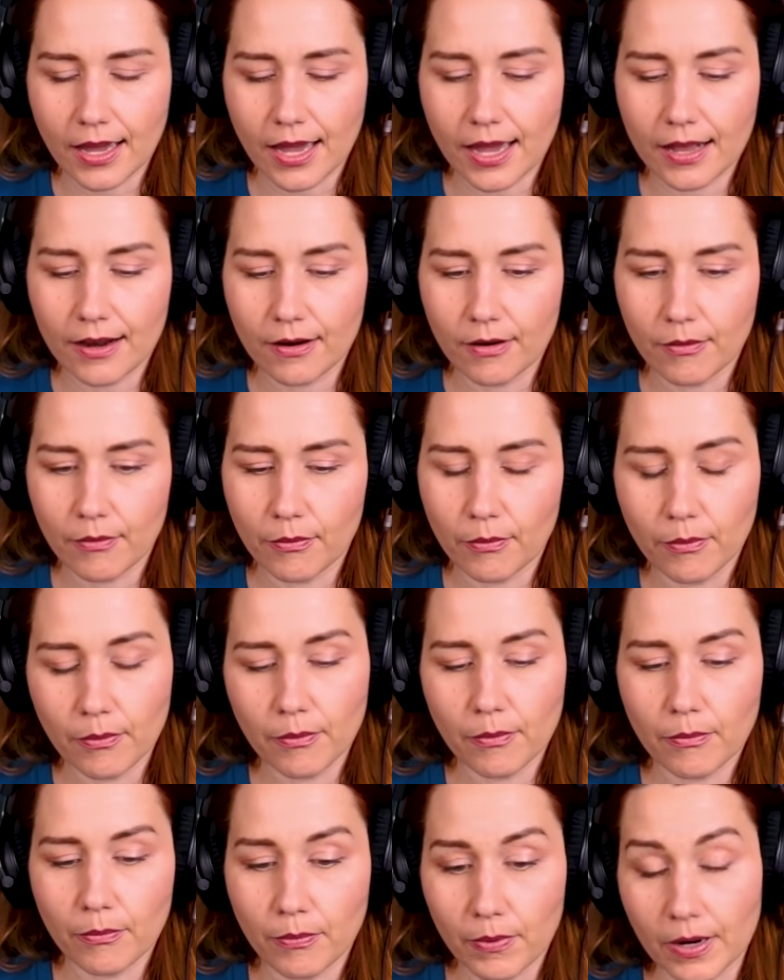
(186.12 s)
And
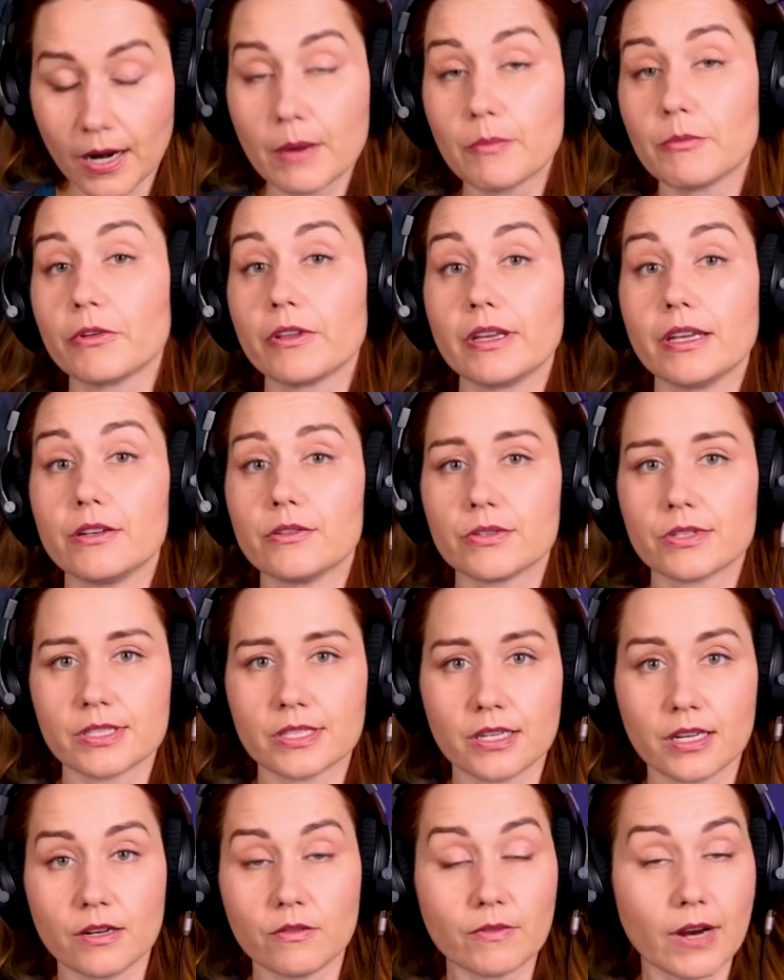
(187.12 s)
what I'm really
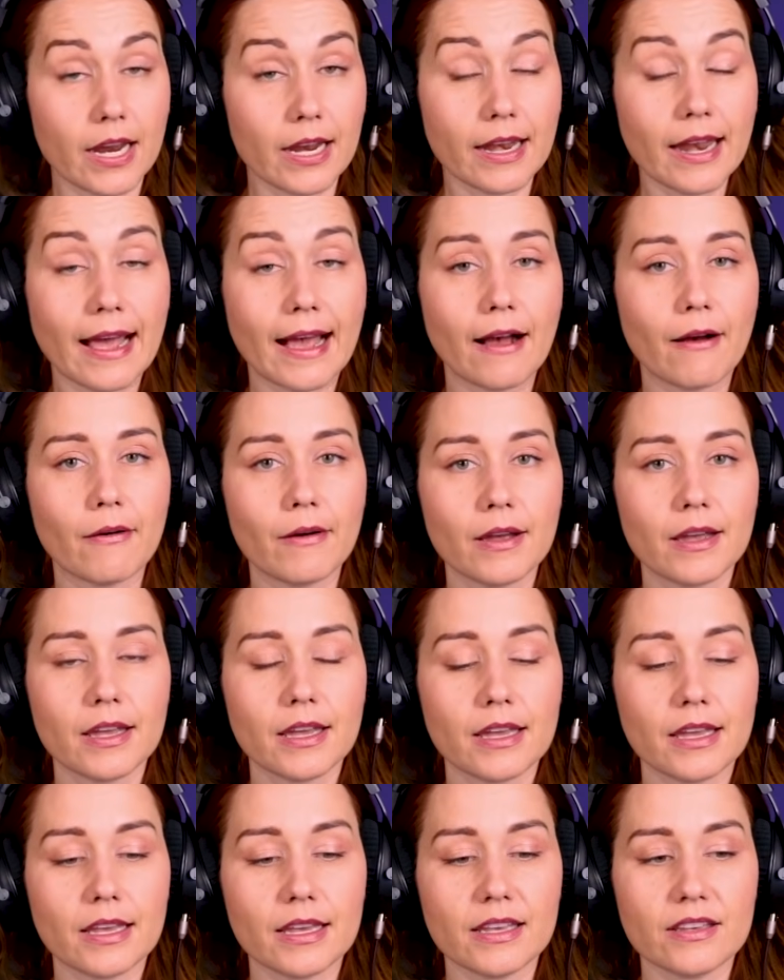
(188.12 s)
interested in right now
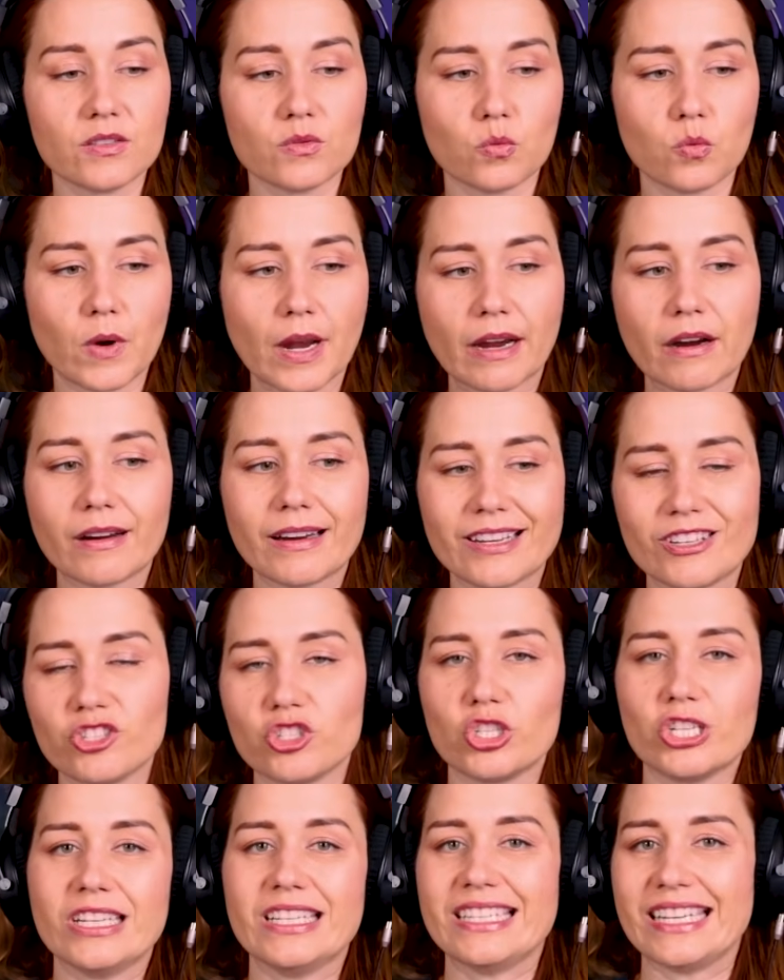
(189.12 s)
is, where is
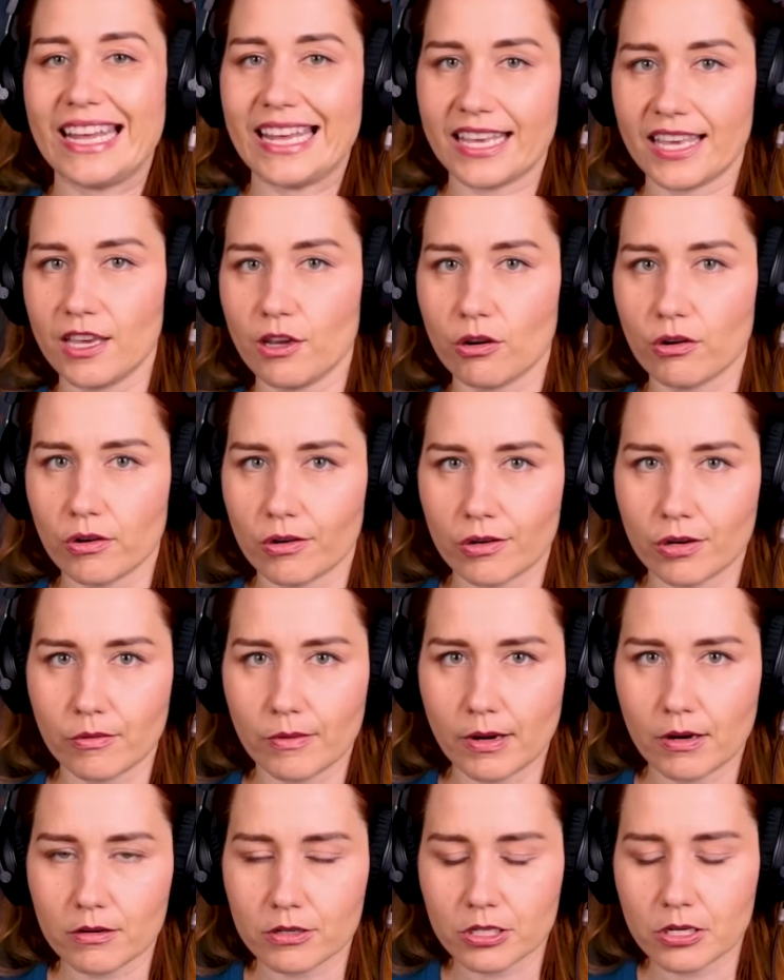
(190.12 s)
she taking her
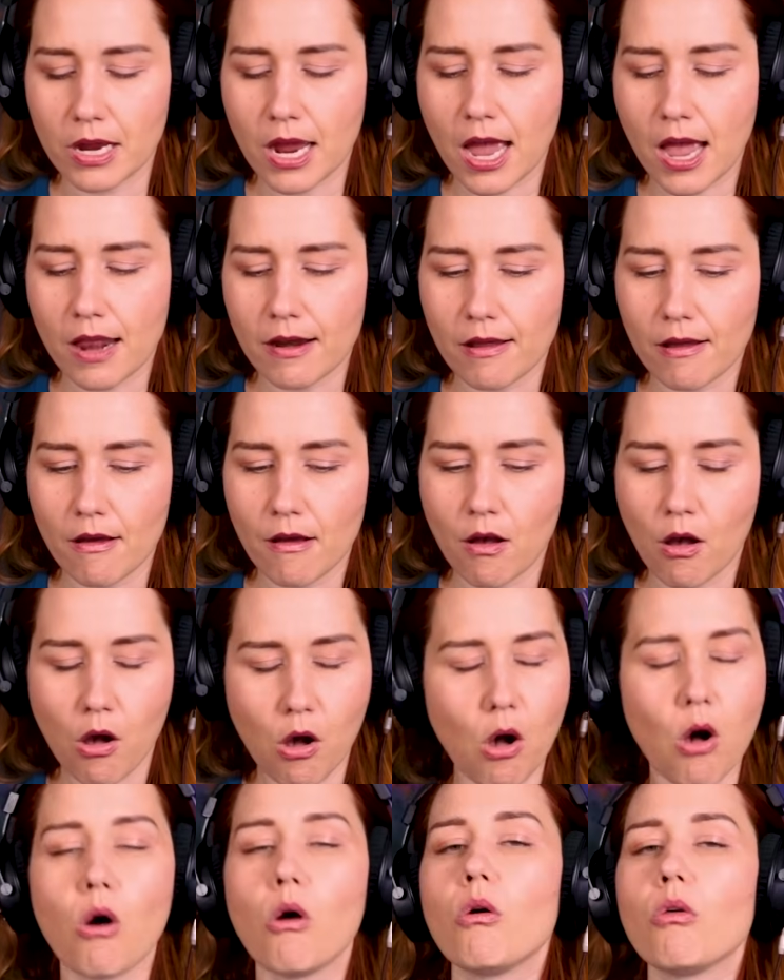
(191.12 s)
career? She had
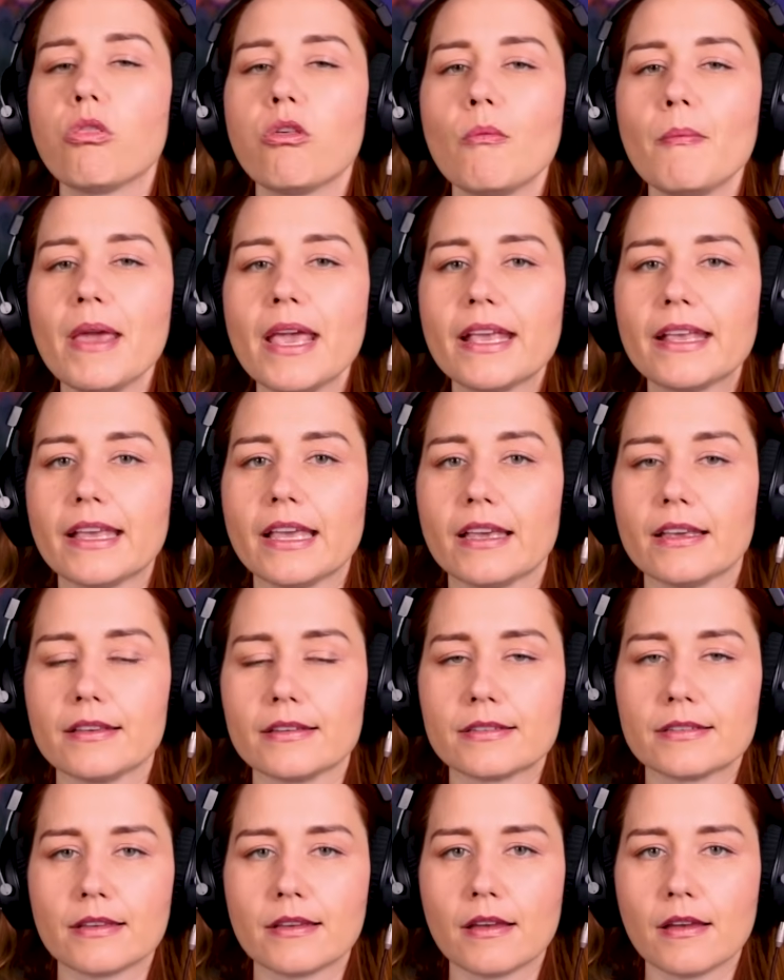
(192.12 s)
all the
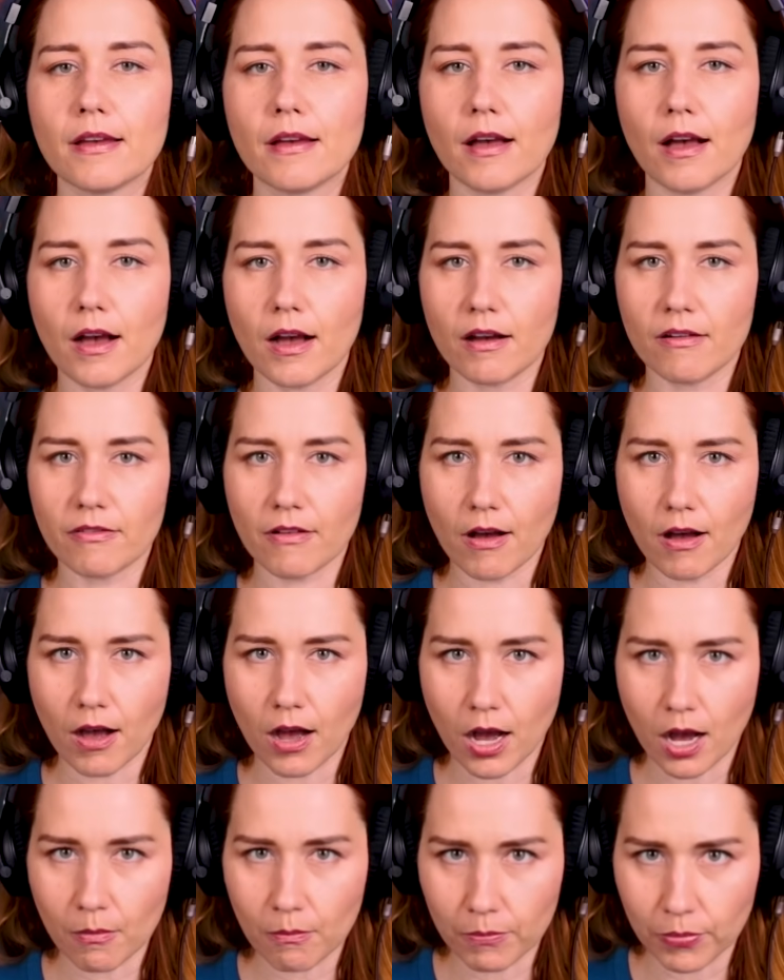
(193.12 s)
makings of
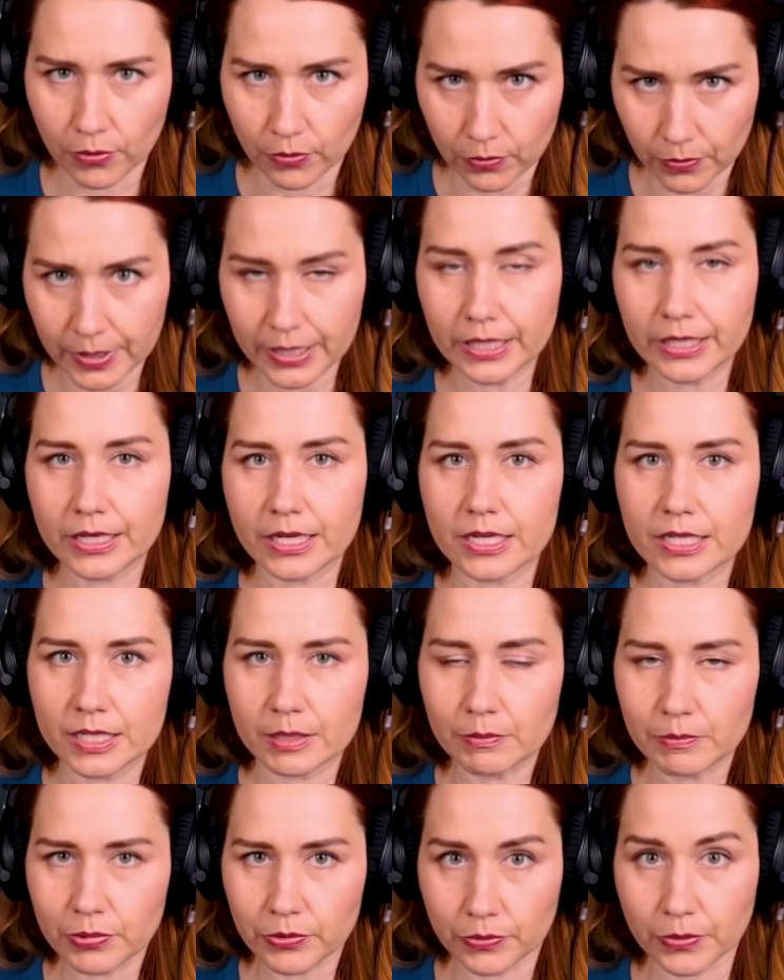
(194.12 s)
a brilliant,
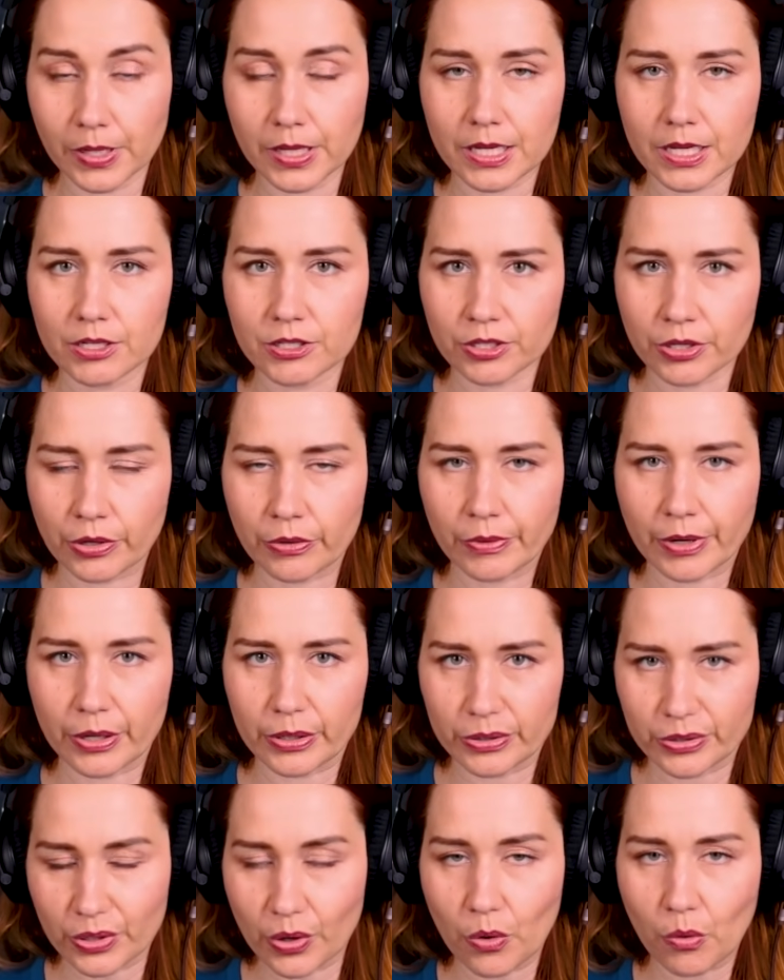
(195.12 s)
brilliant
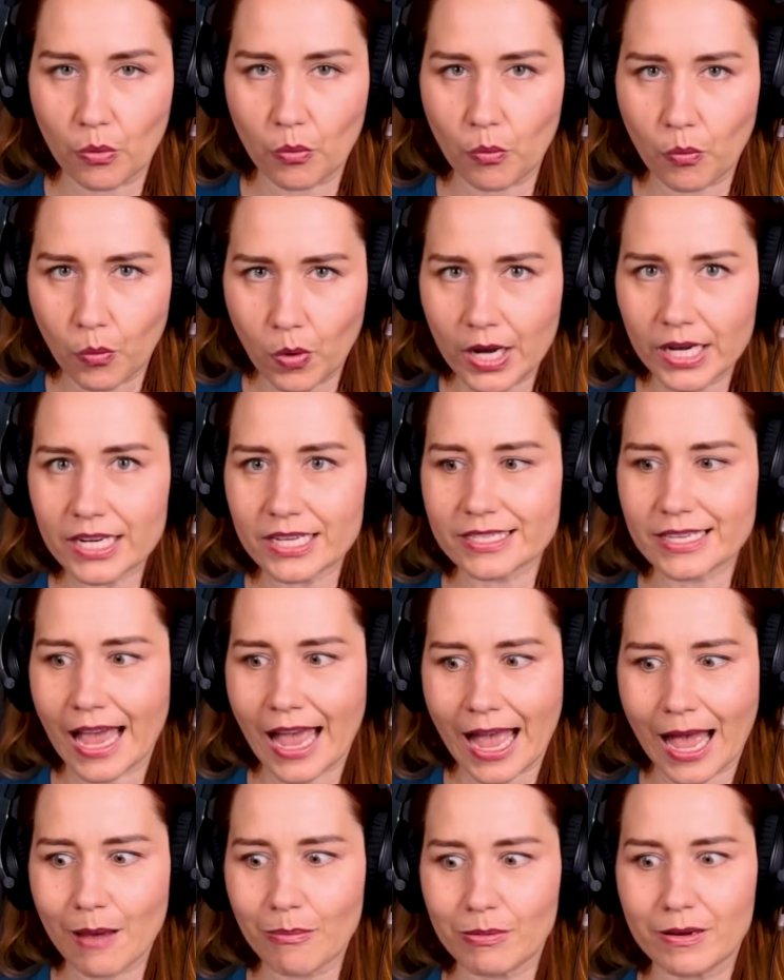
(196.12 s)
career. So what is
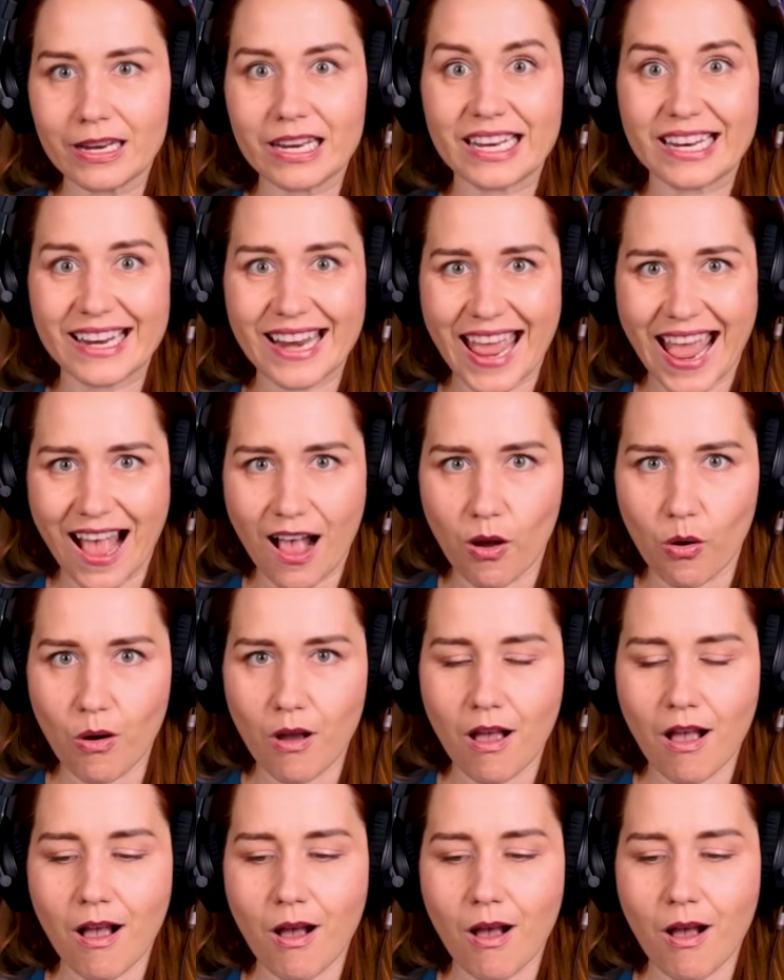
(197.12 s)
happening now?